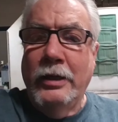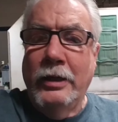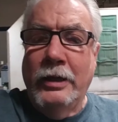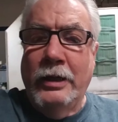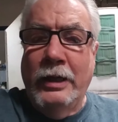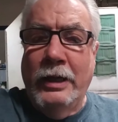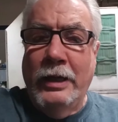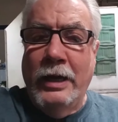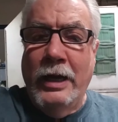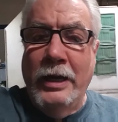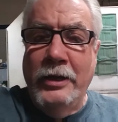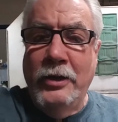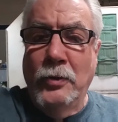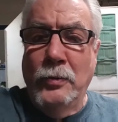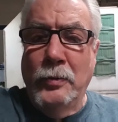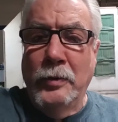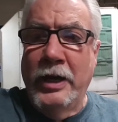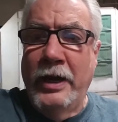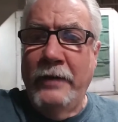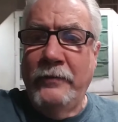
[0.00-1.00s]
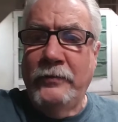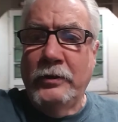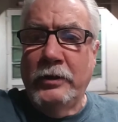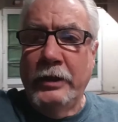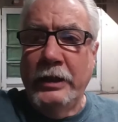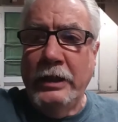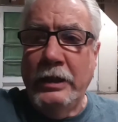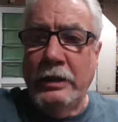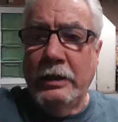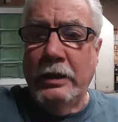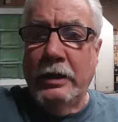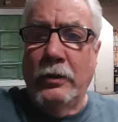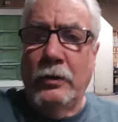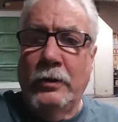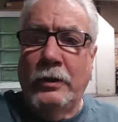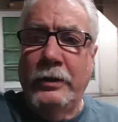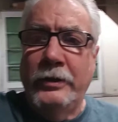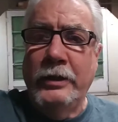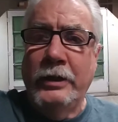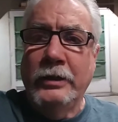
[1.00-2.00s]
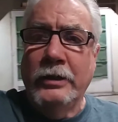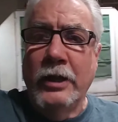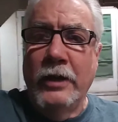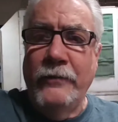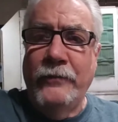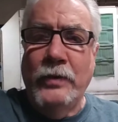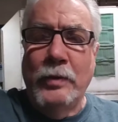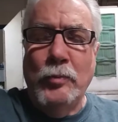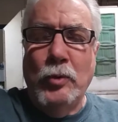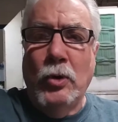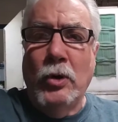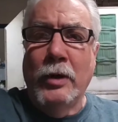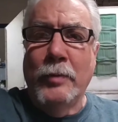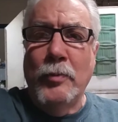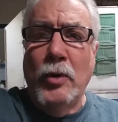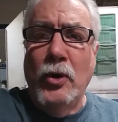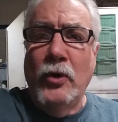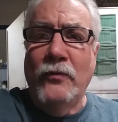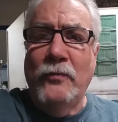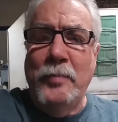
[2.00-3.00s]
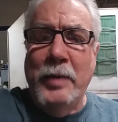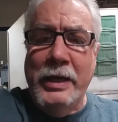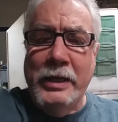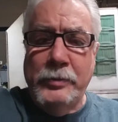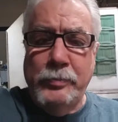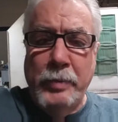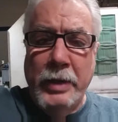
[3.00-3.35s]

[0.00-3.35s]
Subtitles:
I know when I've cleaned the gun from automotive-based